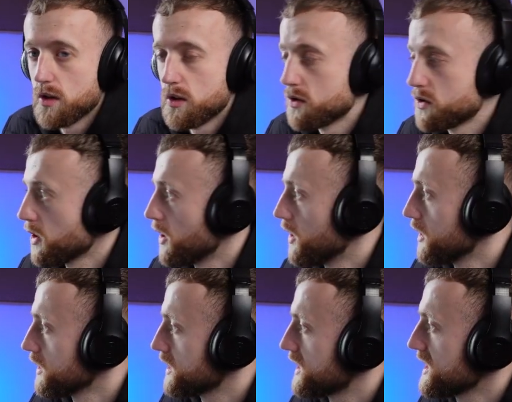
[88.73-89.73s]
So
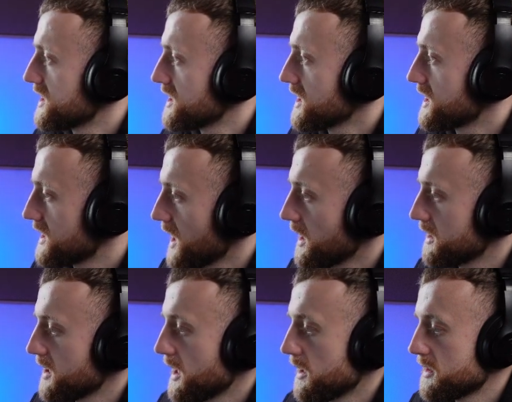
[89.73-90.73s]
this is a
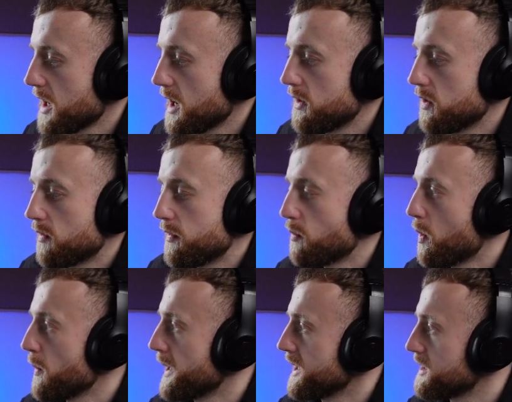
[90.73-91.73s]
telltale sign of what
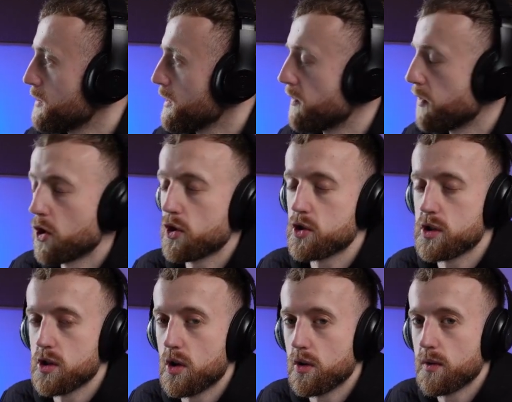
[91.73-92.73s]
we need to be
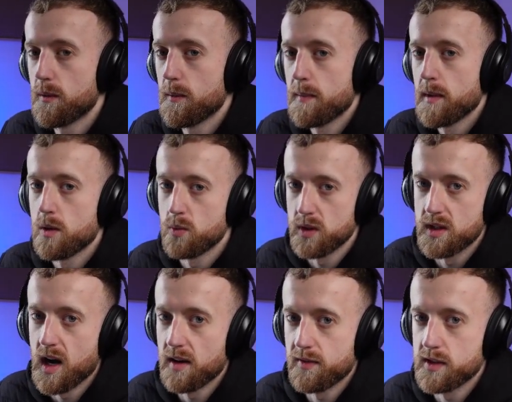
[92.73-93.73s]
focusing on with
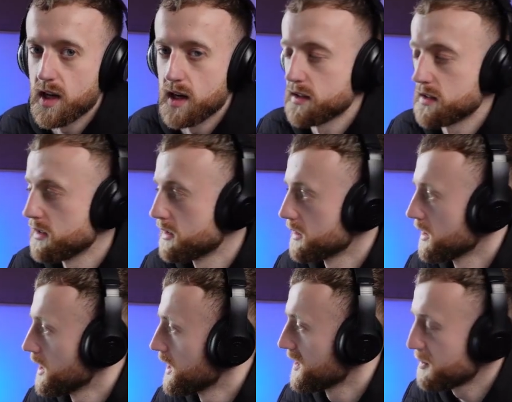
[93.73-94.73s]
the advertising.
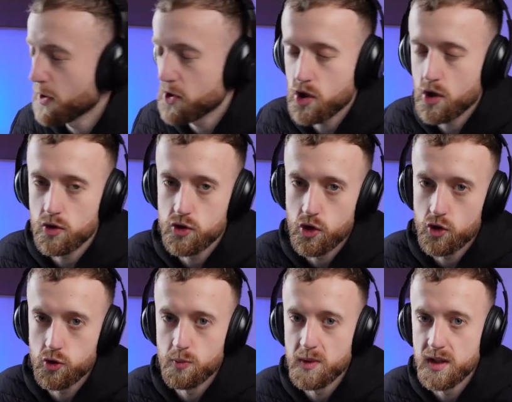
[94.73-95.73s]
Especially on
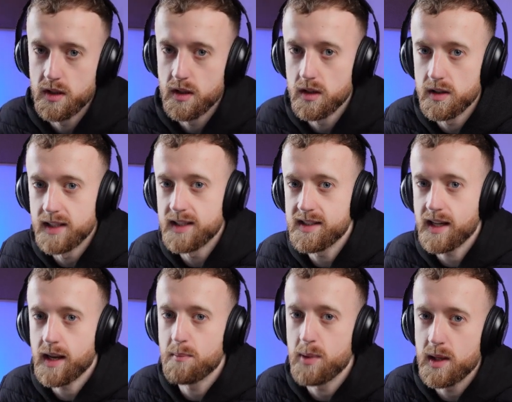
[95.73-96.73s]
social media, you need to
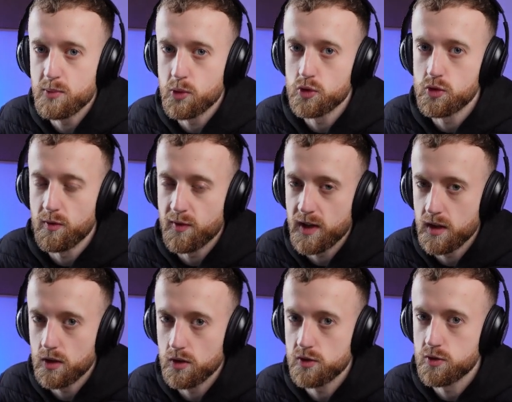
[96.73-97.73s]
get people to
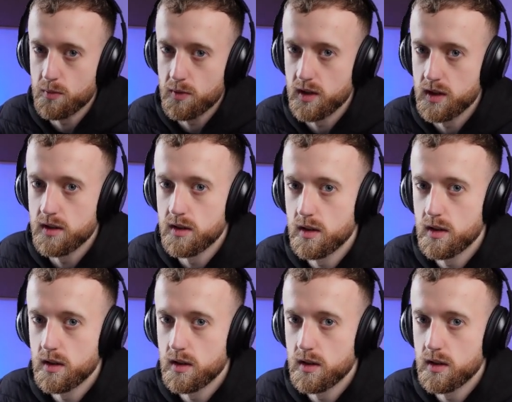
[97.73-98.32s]
feel something,